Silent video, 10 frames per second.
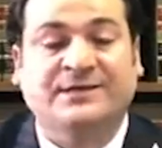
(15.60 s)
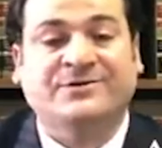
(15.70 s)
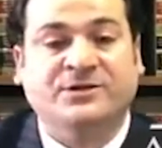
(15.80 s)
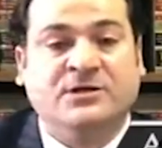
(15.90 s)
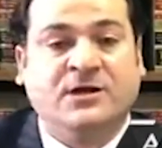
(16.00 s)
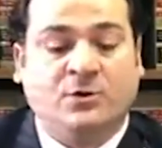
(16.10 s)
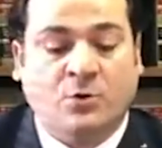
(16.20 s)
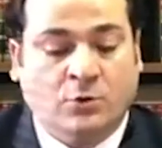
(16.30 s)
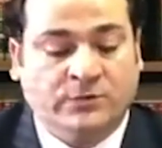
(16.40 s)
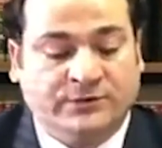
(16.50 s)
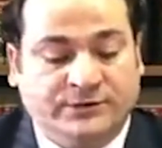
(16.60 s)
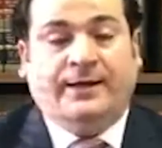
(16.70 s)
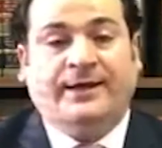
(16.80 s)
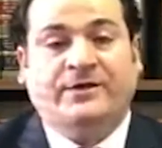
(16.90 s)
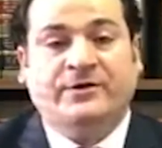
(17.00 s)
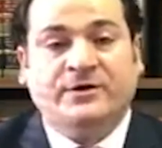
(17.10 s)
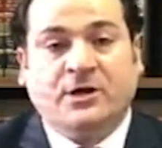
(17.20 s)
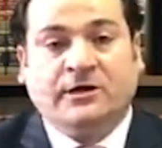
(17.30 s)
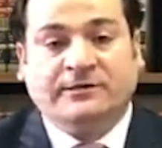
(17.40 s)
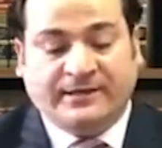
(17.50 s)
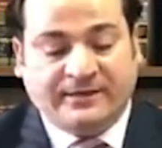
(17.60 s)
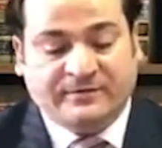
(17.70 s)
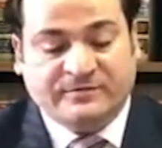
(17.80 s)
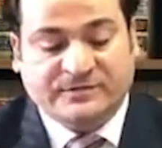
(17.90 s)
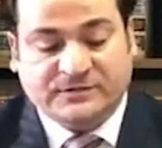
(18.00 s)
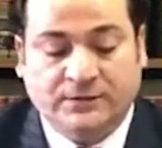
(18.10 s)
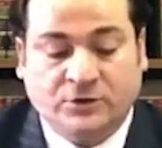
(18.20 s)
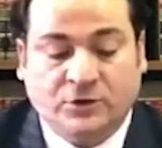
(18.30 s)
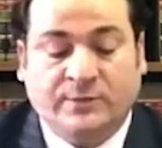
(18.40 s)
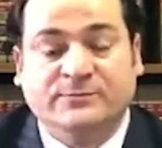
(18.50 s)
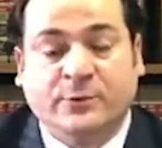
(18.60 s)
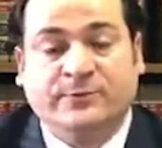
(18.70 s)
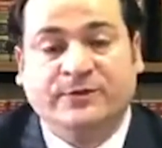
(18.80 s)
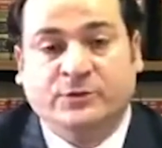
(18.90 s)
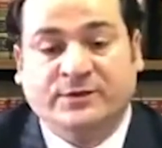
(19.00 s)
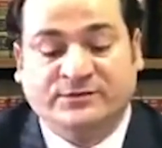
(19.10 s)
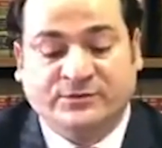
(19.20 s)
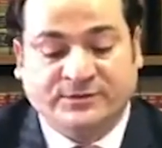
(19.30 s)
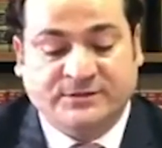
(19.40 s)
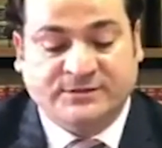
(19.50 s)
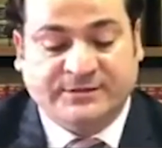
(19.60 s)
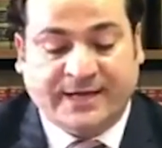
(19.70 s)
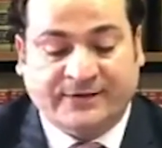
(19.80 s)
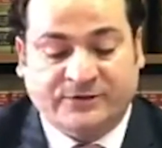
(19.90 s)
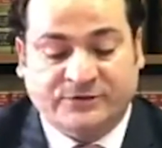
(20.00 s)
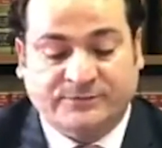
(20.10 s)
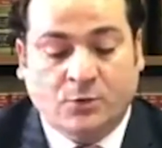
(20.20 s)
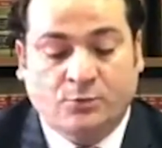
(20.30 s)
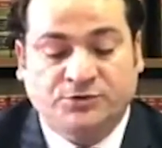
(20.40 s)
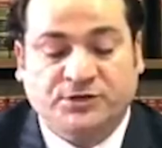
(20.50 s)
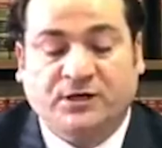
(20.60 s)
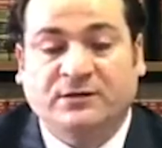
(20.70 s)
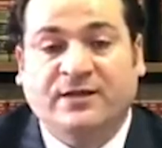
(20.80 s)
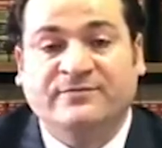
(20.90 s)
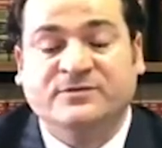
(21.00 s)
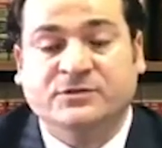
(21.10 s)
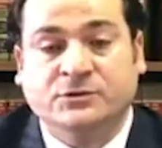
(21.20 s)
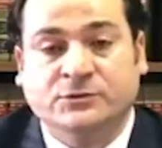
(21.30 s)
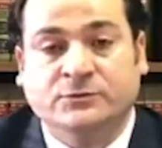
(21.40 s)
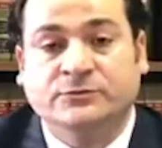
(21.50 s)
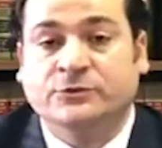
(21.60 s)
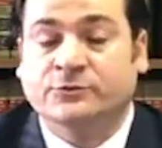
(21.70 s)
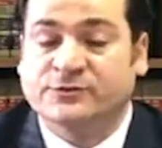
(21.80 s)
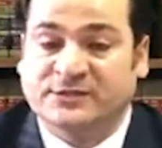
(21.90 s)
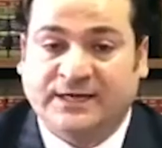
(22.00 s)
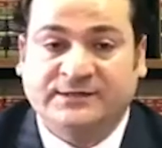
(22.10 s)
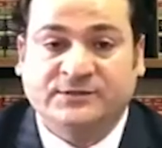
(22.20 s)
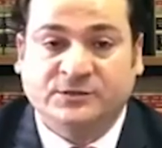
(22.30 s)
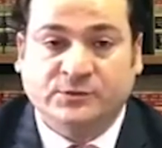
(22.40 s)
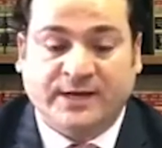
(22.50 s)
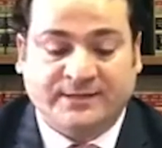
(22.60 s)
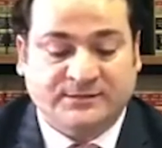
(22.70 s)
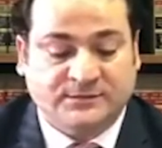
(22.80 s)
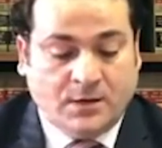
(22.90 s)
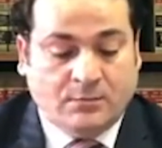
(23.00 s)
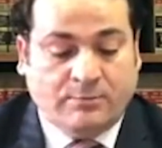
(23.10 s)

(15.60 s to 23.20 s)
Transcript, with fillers: a green card holder. A green card gives you a permanent US resident status, which allows you to reside in the US,